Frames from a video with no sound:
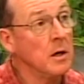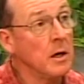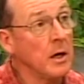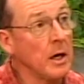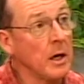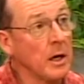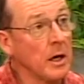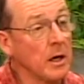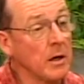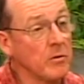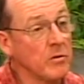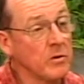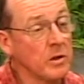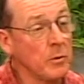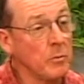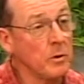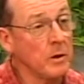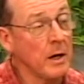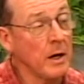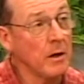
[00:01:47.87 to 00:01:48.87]
and she
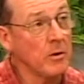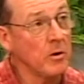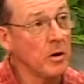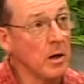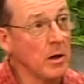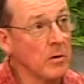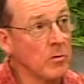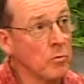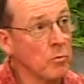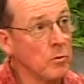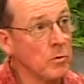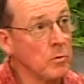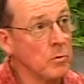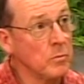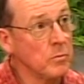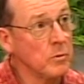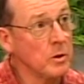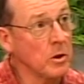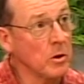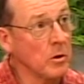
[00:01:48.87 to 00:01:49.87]
would have had to gone
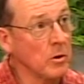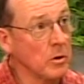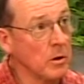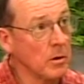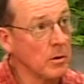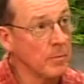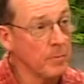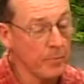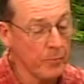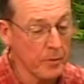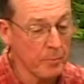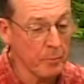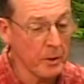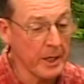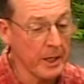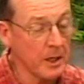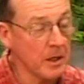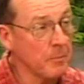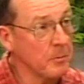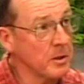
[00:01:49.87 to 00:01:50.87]
through, the
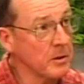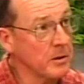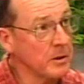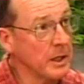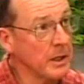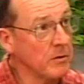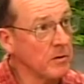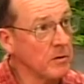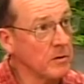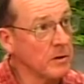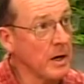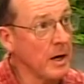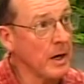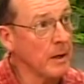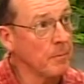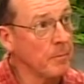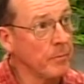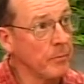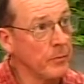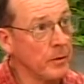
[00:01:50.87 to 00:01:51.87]
Planning Commission at the
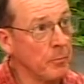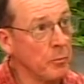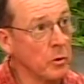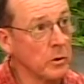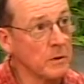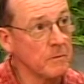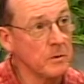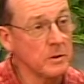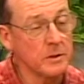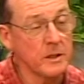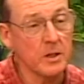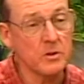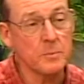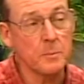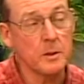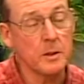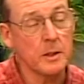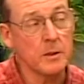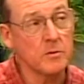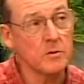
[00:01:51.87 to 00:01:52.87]
time, the Board of
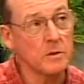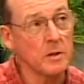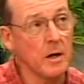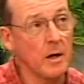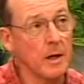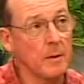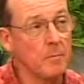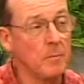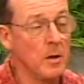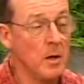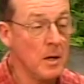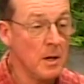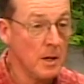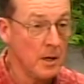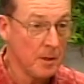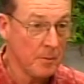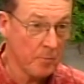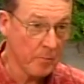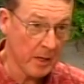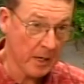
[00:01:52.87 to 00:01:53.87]
Adjustment at the time,
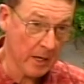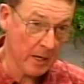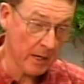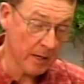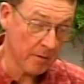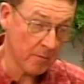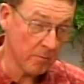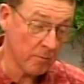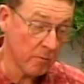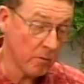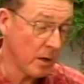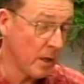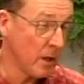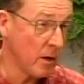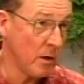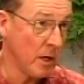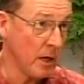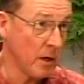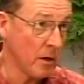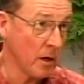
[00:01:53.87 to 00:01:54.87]
and
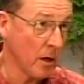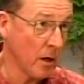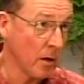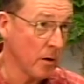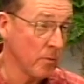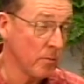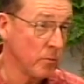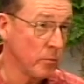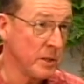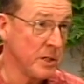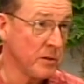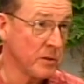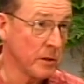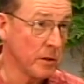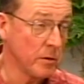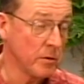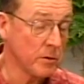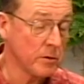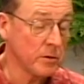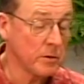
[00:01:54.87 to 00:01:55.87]
in our
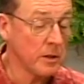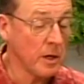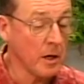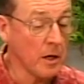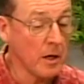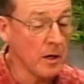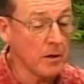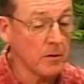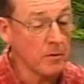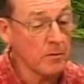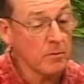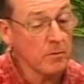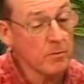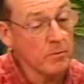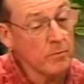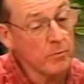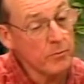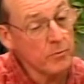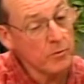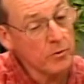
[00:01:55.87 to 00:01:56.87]
research and
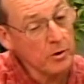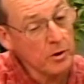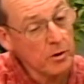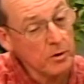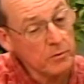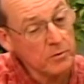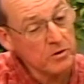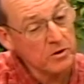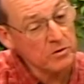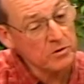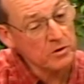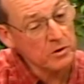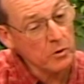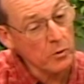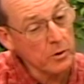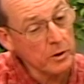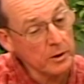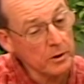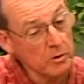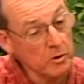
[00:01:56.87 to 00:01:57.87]
just
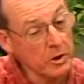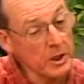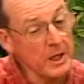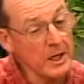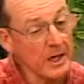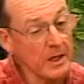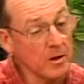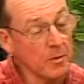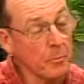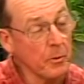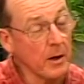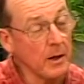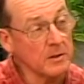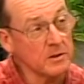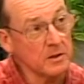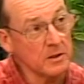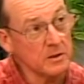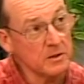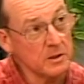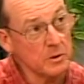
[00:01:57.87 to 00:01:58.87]
looking at the
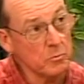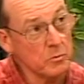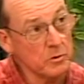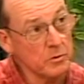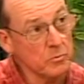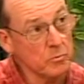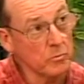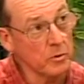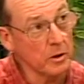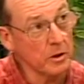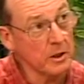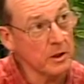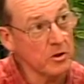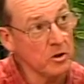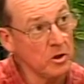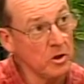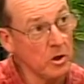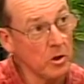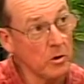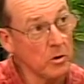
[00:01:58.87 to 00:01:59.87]
process, there was really
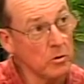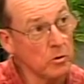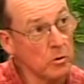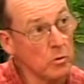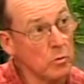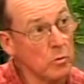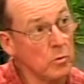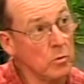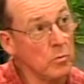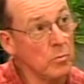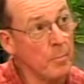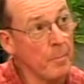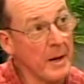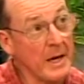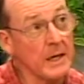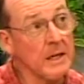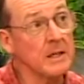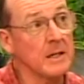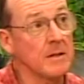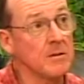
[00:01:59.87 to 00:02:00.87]
no
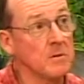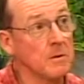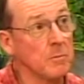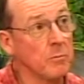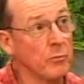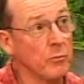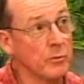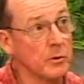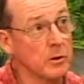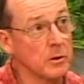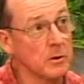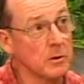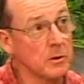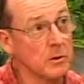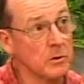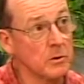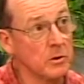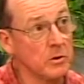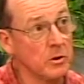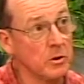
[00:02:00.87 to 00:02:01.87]
mechanism for
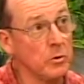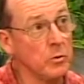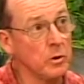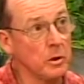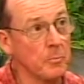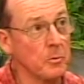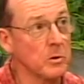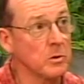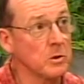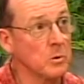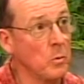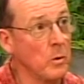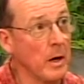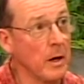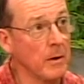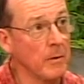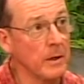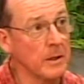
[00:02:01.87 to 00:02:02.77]
her to do commercial water